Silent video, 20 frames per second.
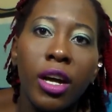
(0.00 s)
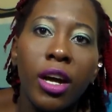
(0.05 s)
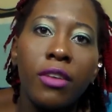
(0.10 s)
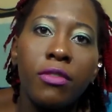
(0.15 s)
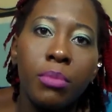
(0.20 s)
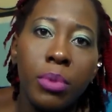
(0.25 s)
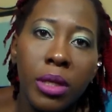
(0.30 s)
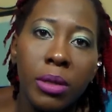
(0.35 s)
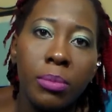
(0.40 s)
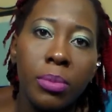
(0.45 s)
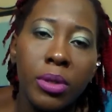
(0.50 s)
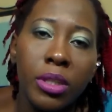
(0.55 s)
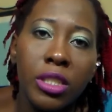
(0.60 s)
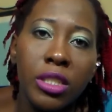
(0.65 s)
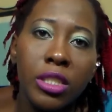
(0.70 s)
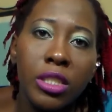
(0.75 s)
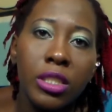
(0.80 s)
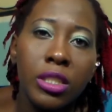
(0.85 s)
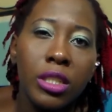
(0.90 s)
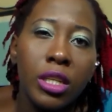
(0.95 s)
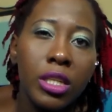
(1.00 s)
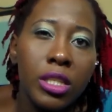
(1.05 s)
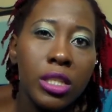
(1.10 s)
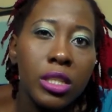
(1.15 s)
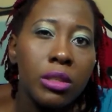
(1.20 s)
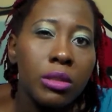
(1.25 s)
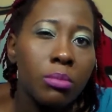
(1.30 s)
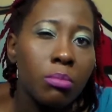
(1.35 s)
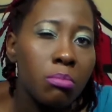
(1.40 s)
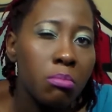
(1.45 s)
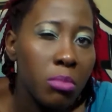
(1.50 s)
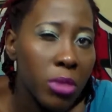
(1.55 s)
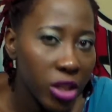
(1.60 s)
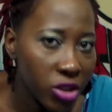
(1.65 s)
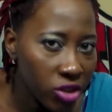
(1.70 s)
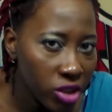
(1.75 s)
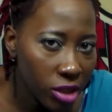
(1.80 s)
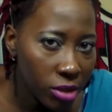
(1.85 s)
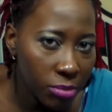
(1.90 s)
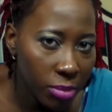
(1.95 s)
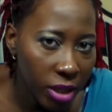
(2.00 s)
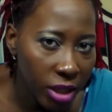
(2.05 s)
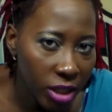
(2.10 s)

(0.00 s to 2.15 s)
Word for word: of people, a smidgen